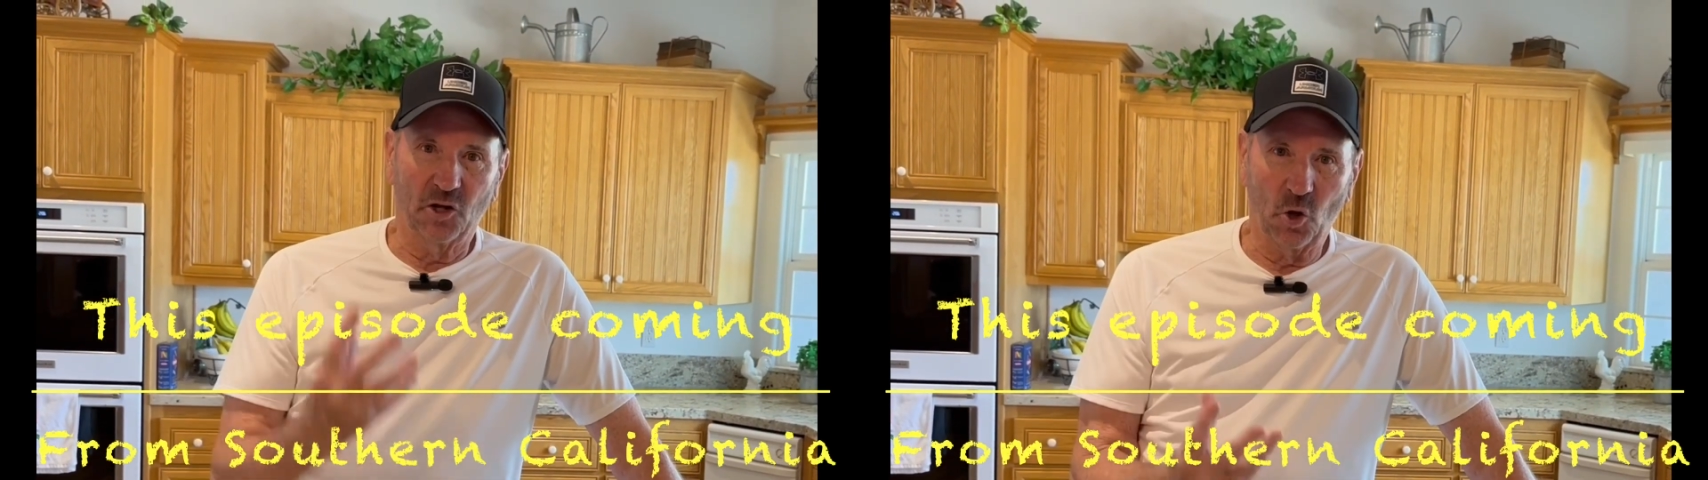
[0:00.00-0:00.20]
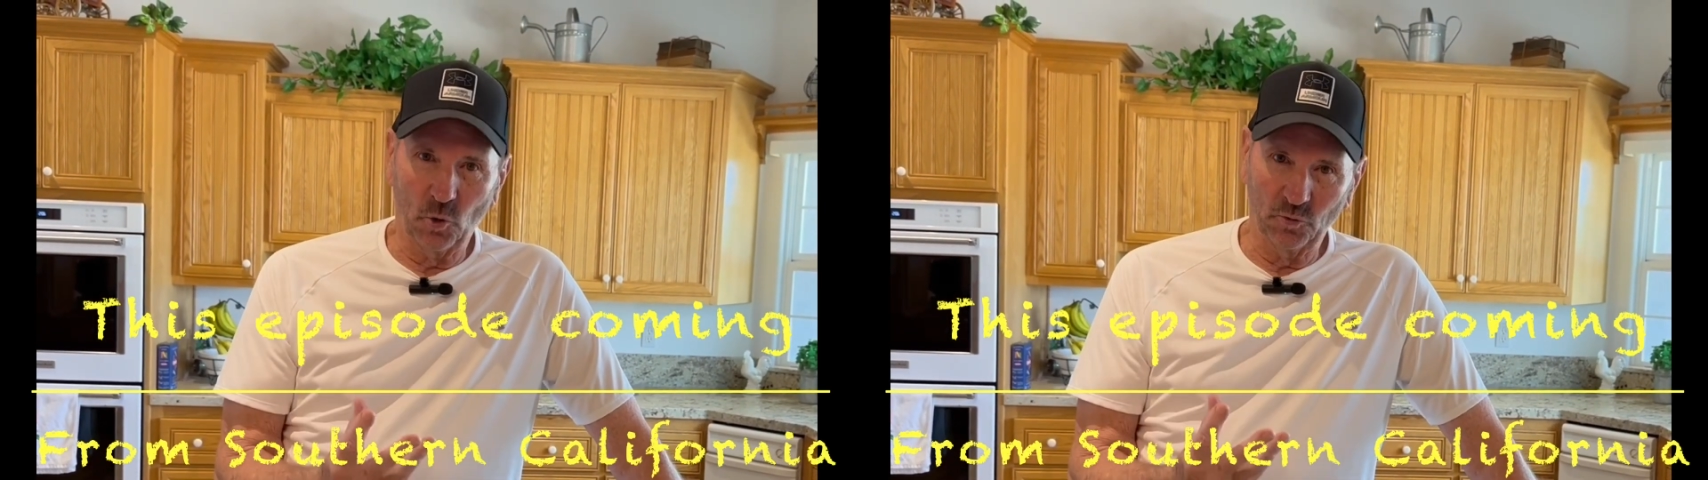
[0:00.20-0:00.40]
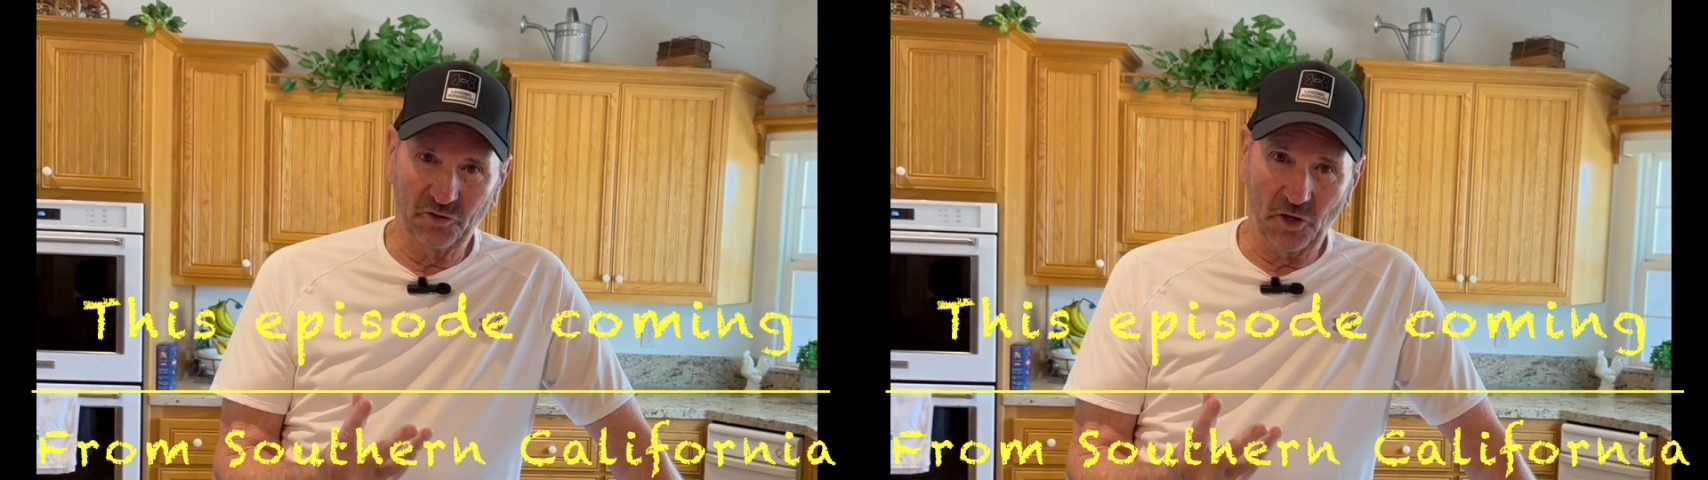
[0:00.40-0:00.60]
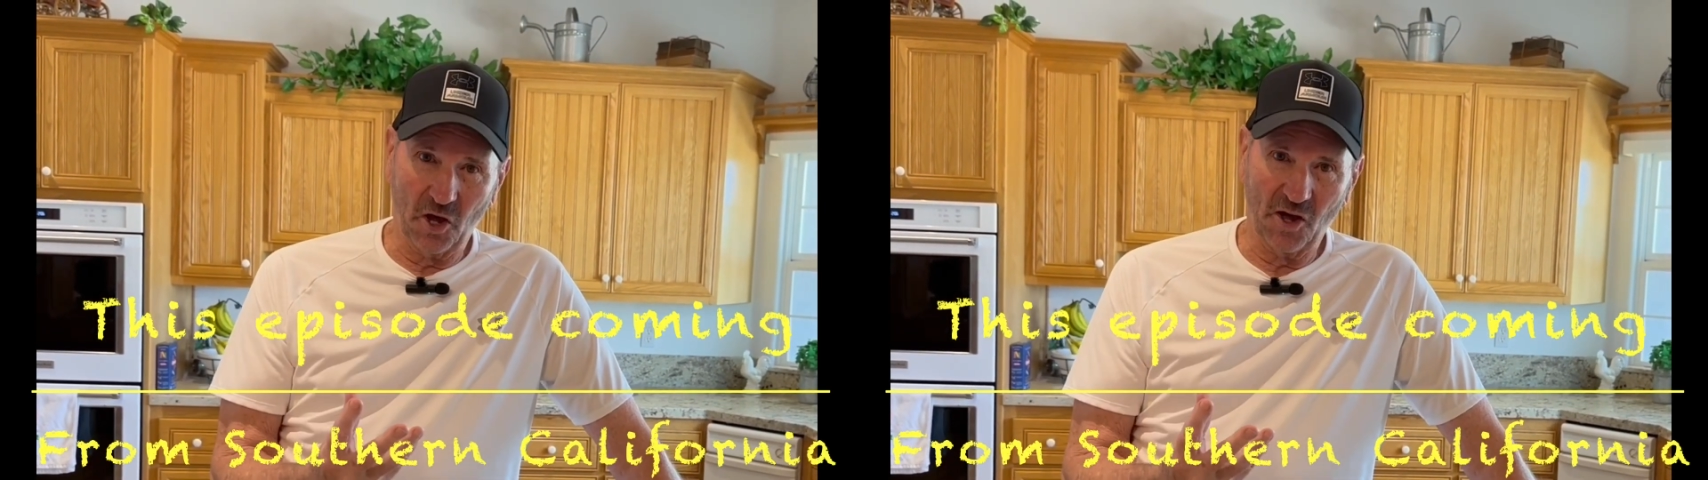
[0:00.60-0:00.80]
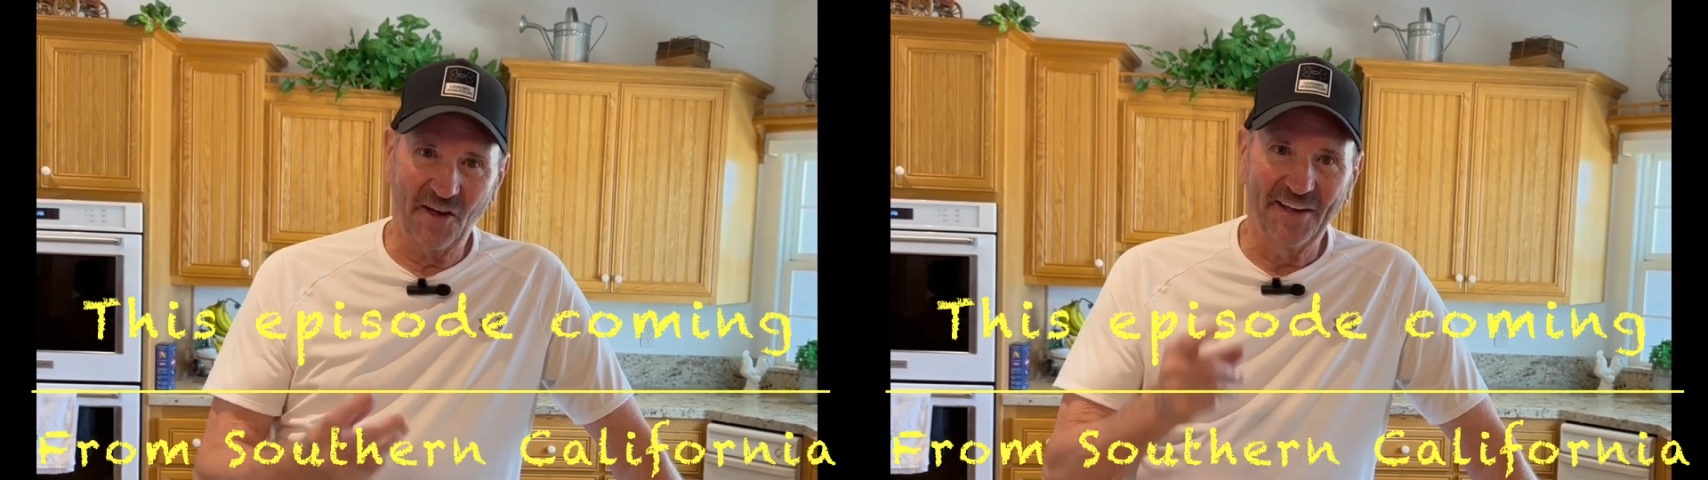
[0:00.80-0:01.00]

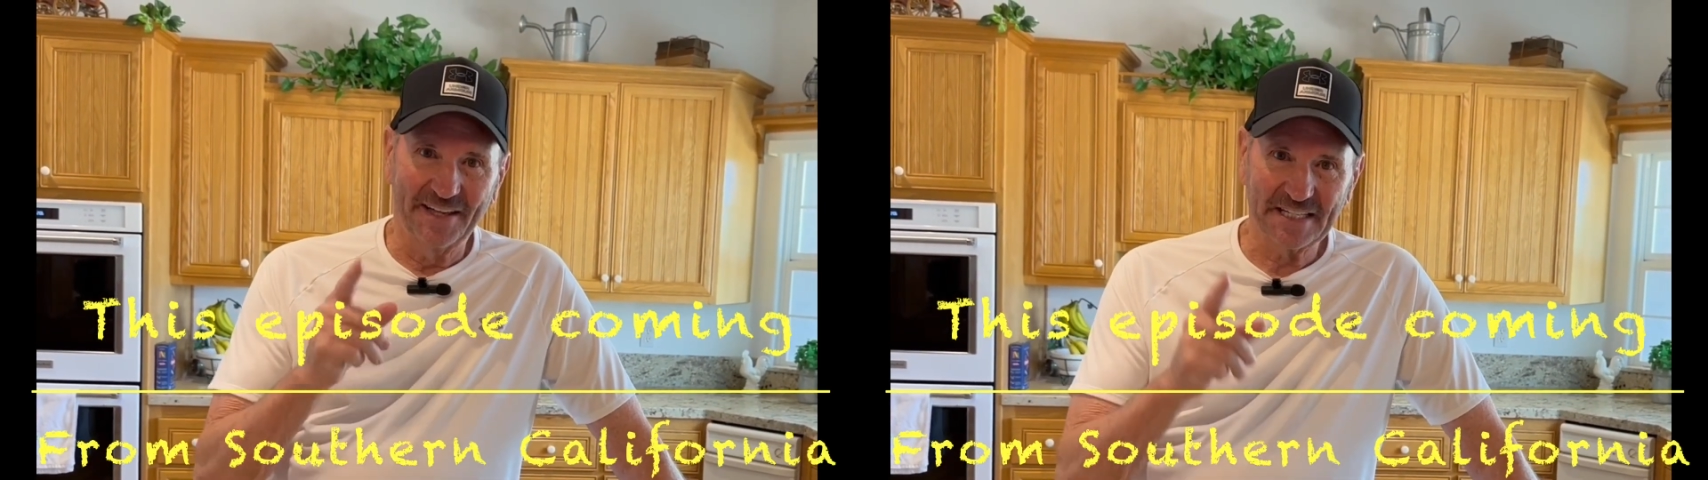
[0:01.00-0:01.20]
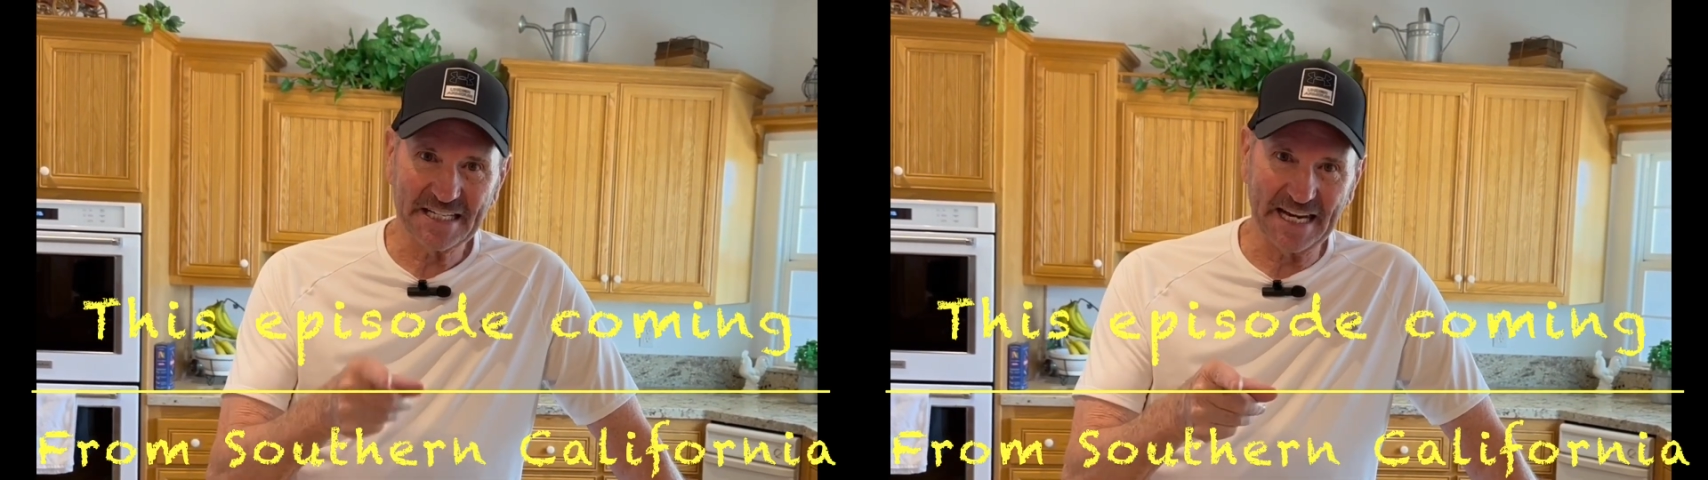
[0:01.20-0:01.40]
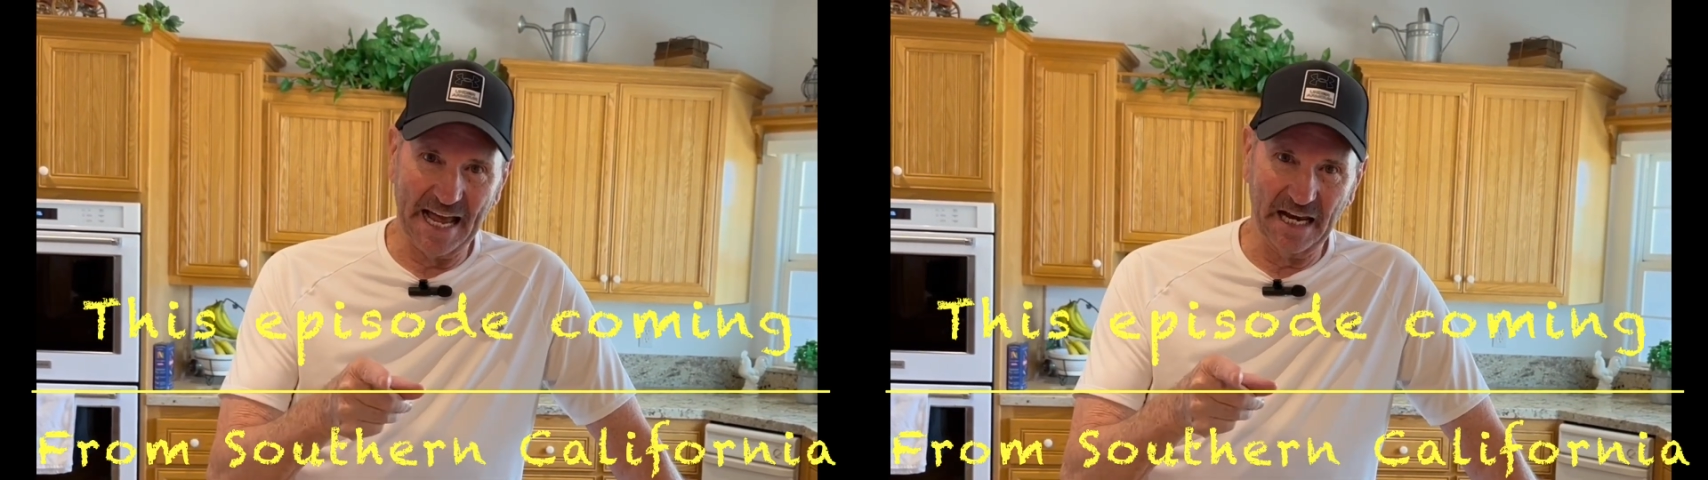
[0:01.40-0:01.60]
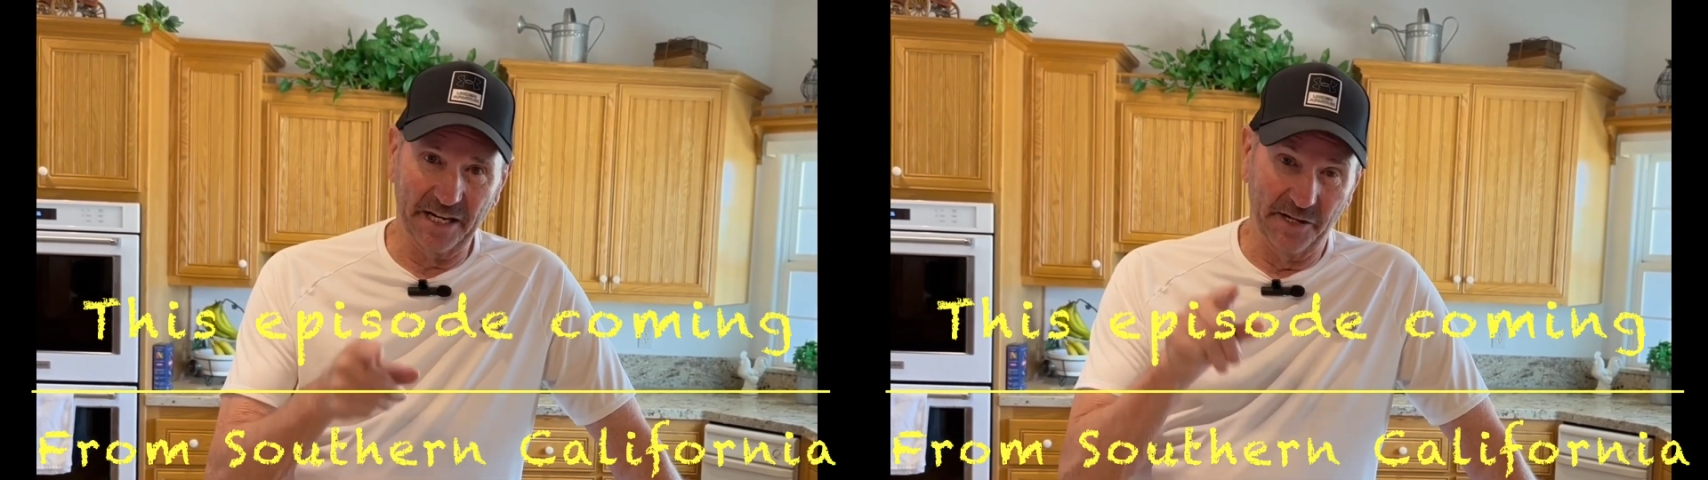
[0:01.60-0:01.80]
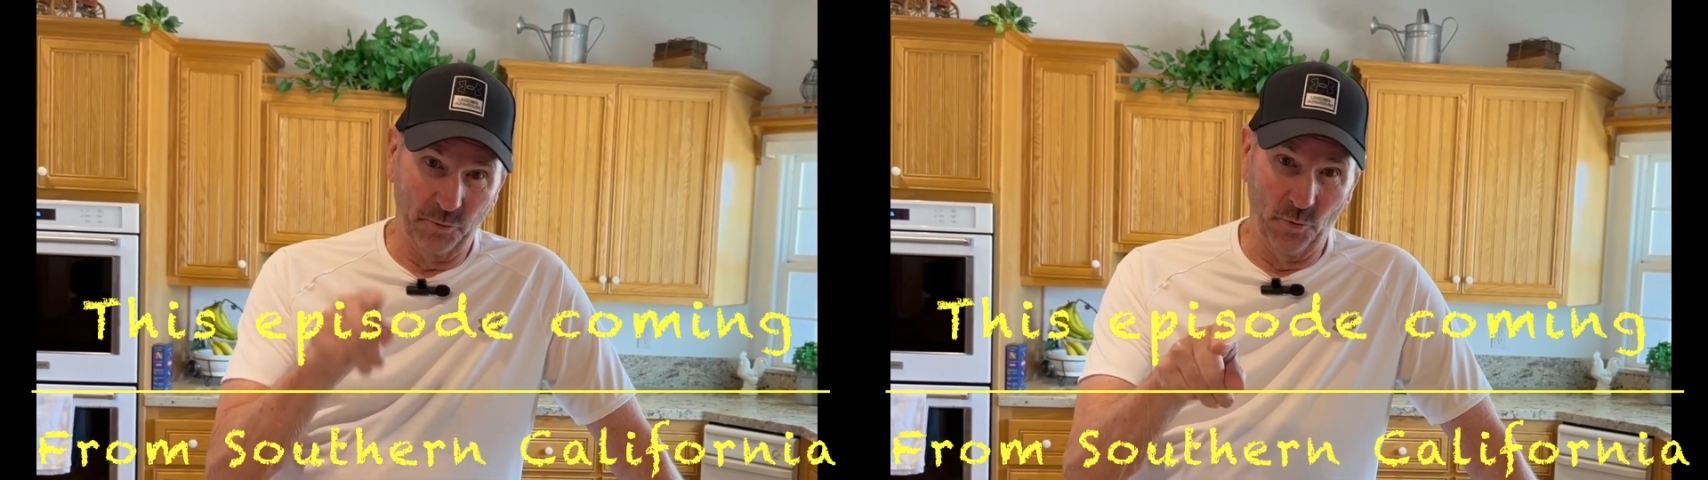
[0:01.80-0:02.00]
coleslaw salad.